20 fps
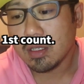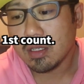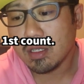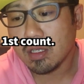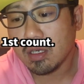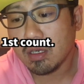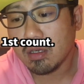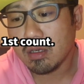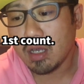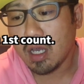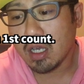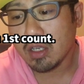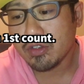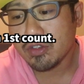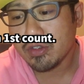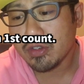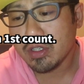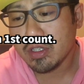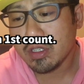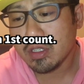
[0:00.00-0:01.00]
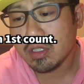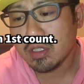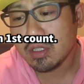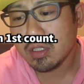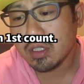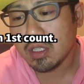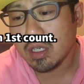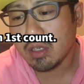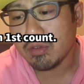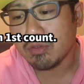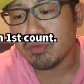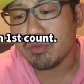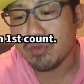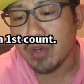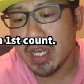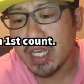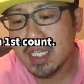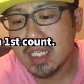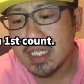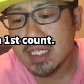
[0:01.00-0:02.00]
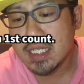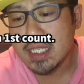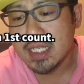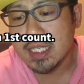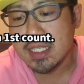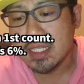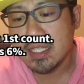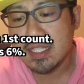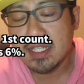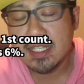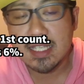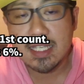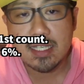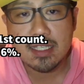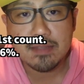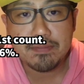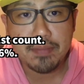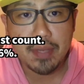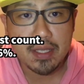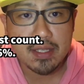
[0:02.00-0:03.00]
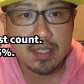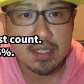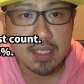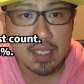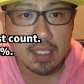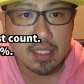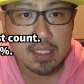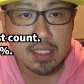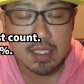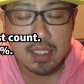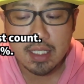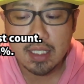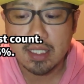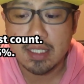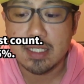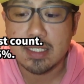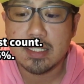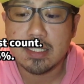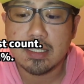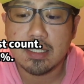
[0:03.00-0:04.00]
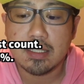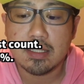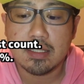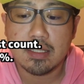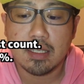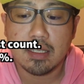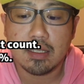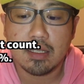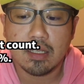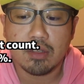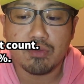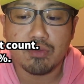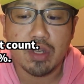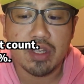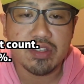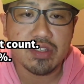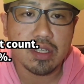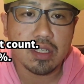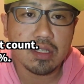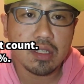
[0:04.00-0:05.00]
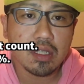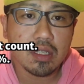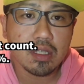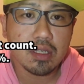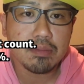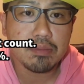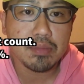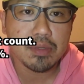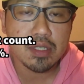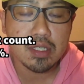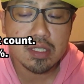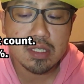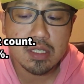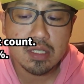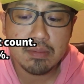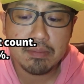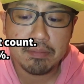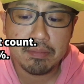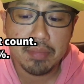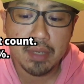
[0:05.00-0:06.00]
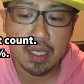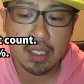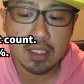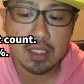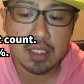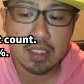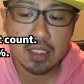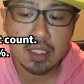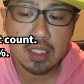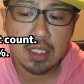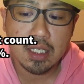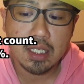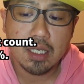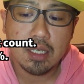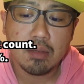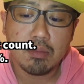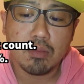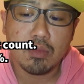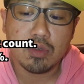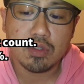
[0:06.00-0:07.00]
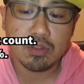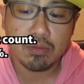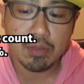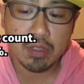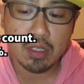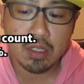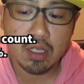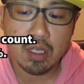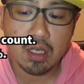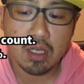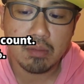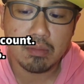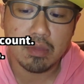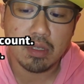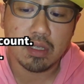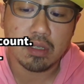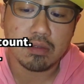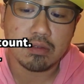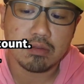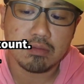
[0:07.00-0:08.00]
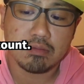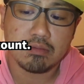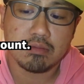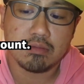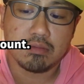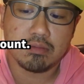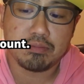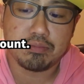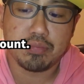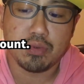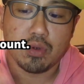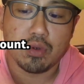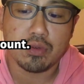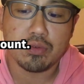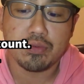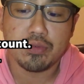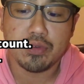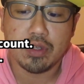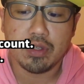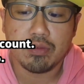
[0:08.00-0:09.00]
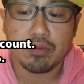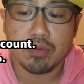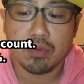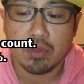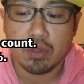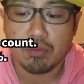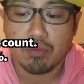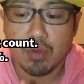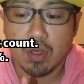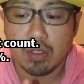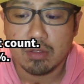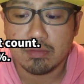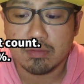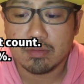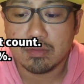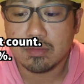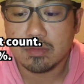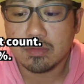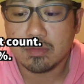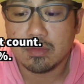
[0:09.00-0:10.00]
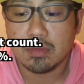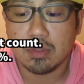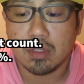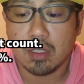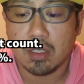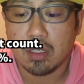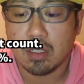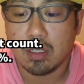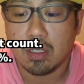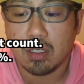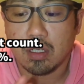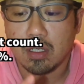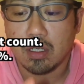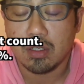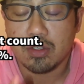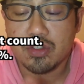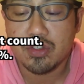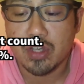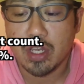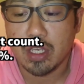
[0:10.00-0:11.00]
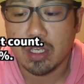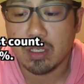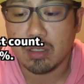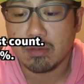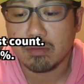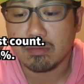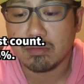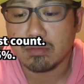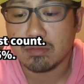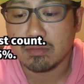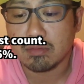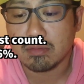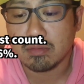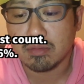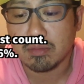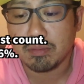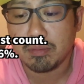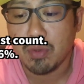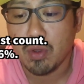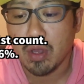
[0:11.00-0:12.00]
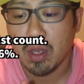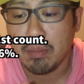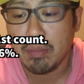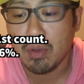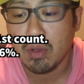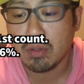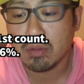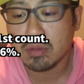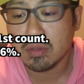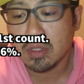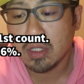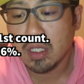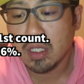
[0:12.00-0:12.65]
So actually the rate is 6% easier than the legendary beast, but most of the time it broke free for the one shaking Pokeball.